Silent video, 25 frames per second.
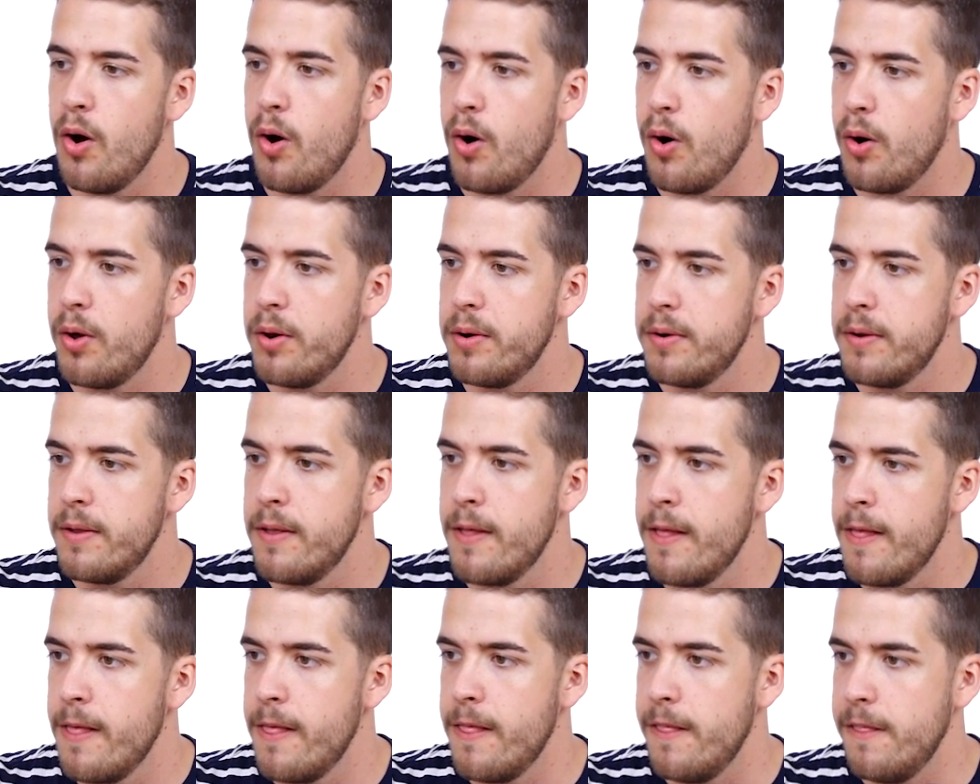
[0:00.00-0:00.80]
on
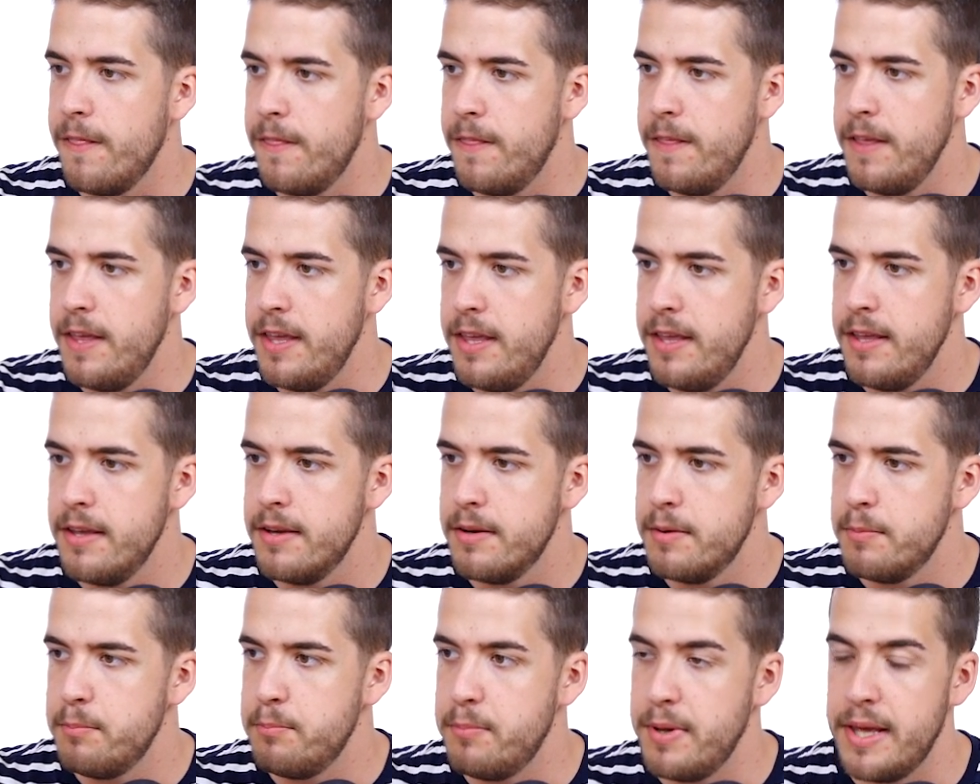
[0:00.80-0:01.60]
the
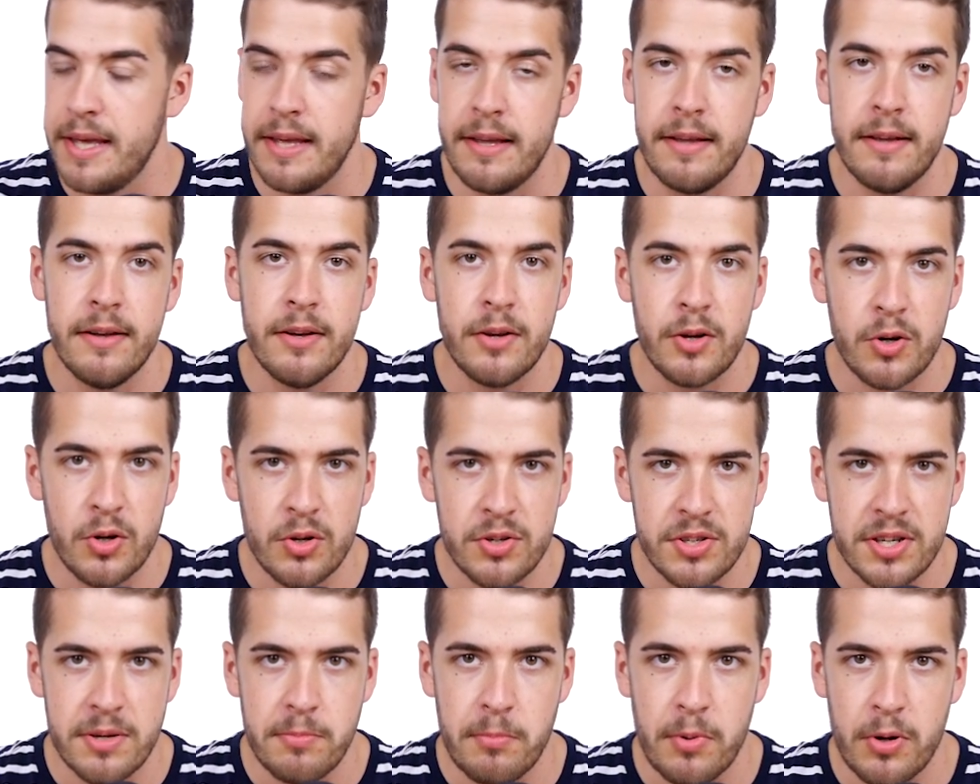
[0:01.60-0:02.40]
big
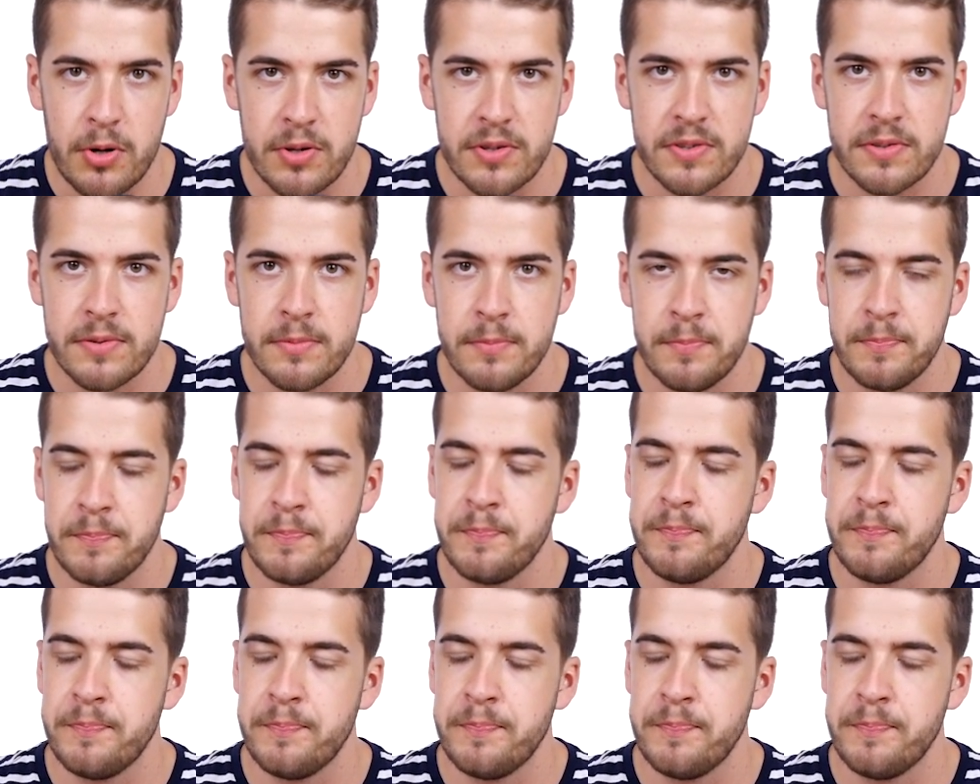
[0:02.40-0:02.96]
content box.